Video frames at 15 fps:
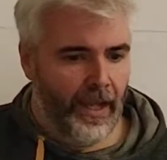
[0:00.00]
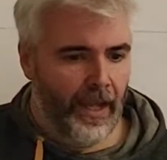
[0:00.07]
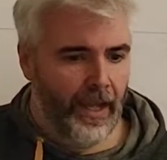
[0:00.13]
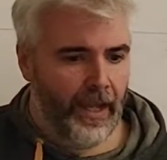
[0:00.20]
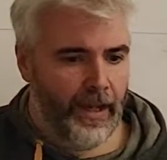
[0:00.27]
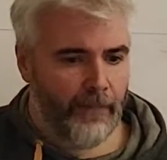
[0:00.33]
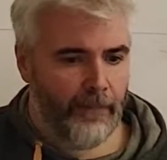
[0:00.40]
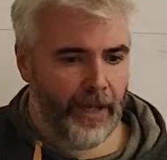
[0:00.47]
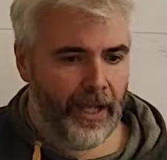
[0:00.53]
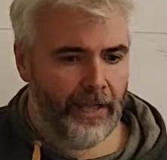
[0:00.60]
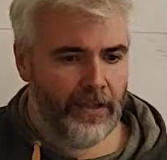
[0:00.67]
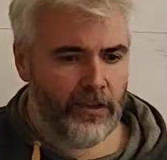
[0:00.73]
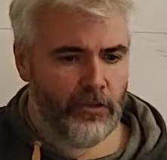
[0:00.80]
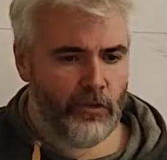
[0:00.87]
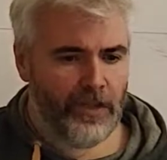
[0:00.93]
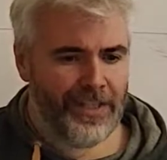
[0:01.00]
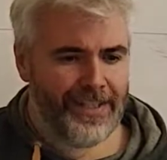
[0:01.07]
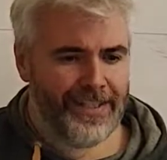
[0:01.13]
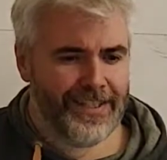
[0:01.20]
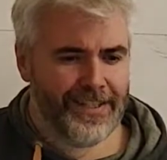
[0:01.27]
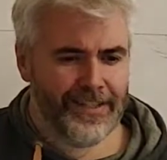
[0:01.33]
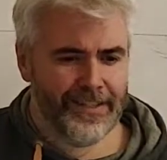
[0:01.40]
And there's
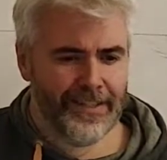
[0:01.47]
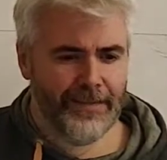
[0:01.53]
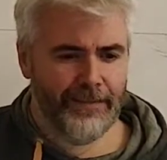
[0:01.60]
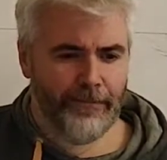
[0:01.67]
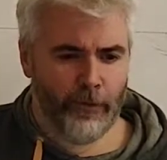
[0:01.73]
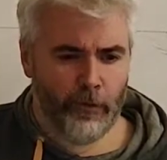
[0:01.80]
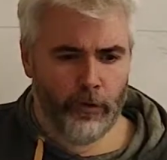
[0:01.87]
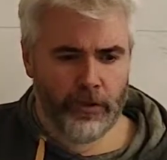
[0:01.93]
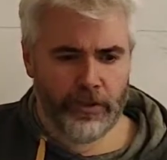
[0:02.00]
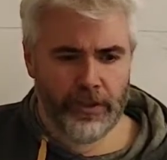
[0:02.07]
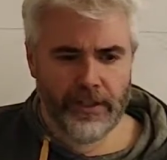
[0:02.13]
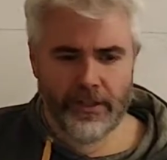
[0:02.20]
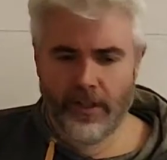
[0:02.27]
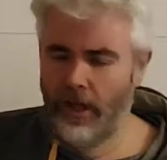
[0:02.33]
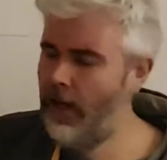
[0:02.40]
resistive forces